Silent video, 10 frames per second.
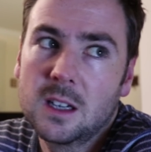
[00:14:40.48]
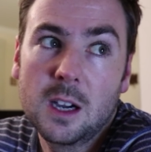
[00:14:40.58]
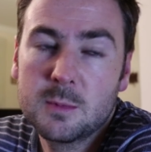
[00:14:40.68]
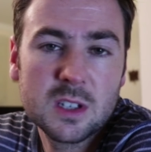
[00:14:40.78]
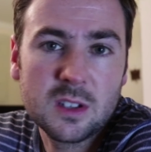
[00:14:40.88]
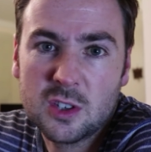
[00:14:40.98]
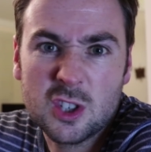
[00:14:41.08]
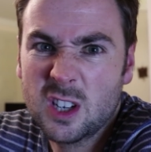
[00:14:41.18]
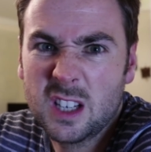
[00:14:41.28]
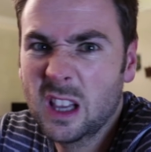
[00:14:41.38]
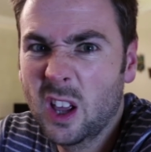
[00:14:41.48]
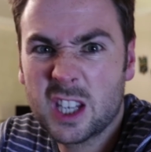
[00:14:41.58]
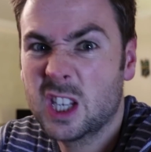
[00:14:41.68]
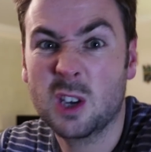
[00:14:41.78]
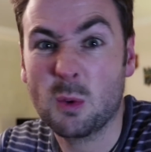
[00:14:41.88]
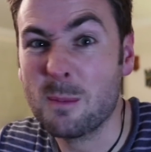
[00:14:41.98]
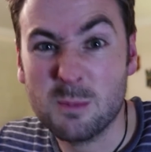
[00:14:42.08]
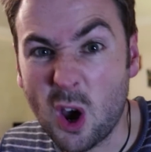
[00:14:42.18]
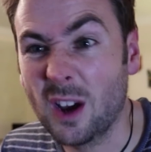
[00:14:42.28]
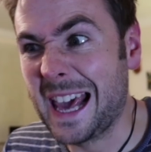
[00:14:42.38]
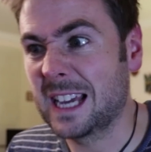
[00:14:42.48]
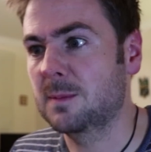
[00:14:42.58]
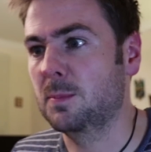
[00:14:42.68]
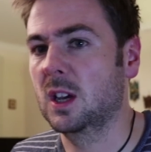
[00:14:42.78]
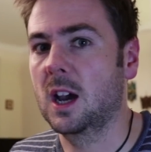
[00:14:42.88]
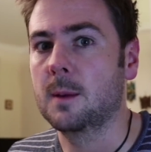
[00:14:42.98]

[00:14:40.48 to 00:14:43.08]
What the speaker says: I'm just on a journey like you. I'm not an expert.